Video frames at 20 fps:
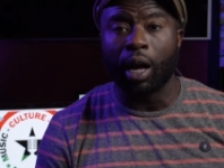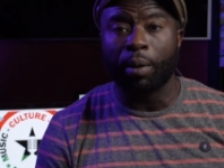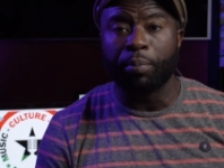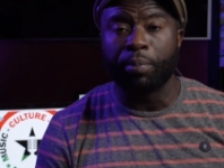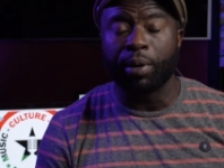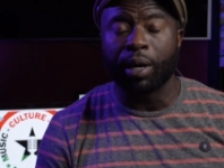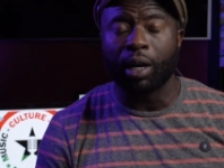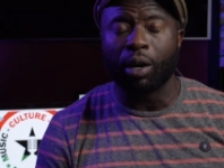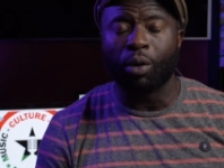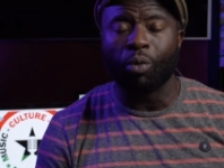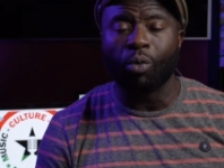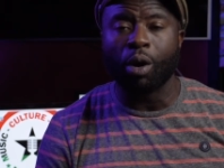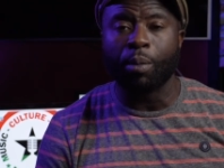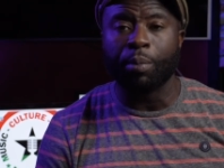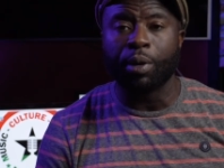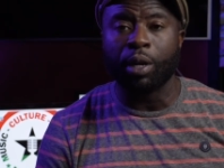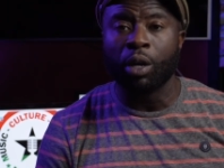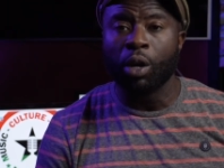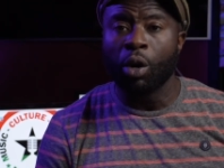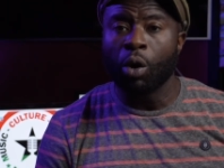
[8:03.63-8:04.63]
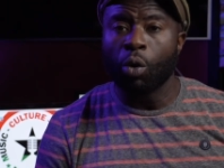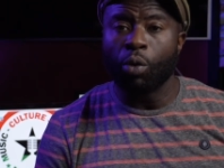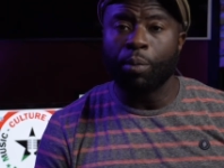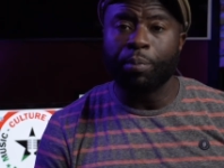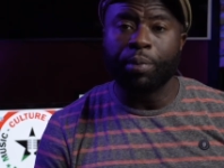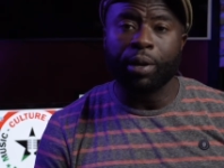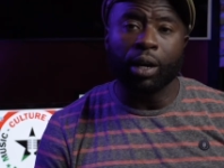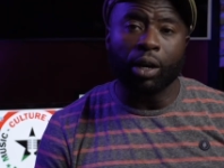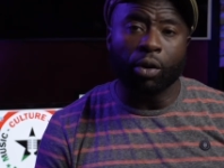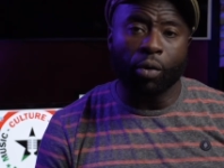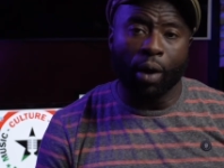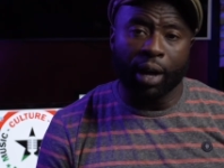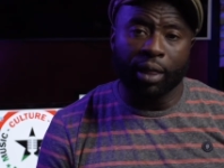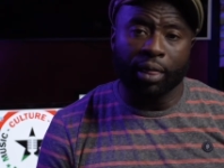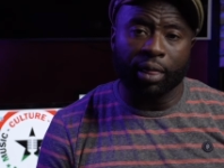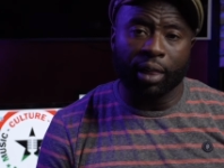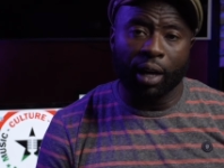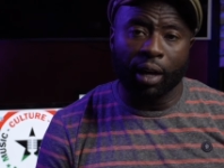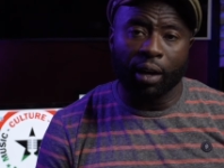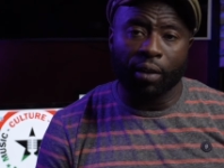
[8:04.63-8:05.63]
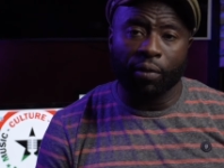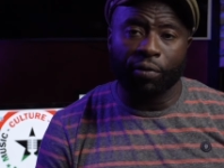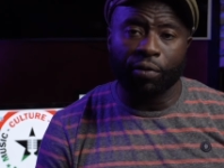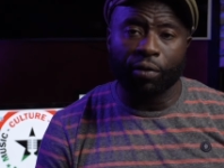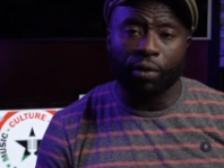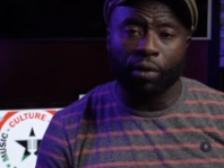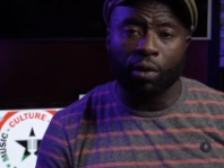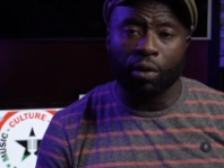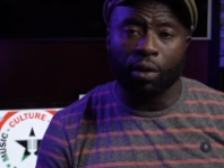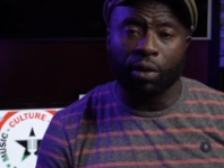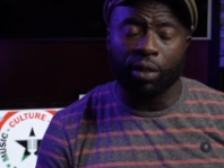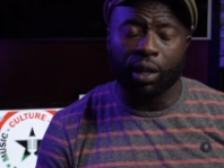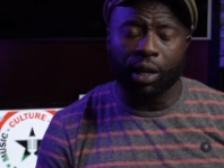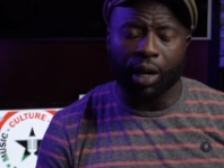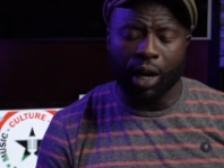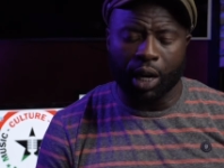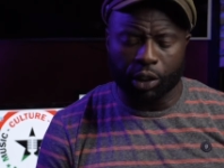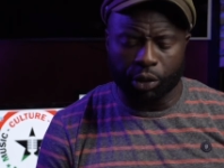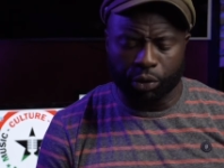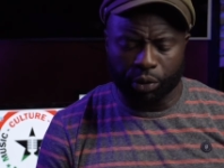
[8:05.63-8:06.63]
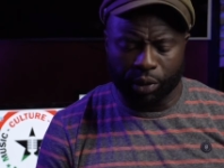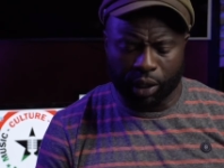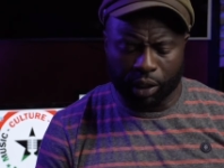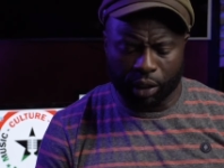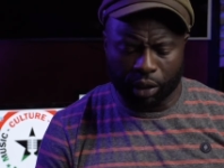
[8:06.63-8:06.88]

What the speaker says: being a woman would be a great thing for the country.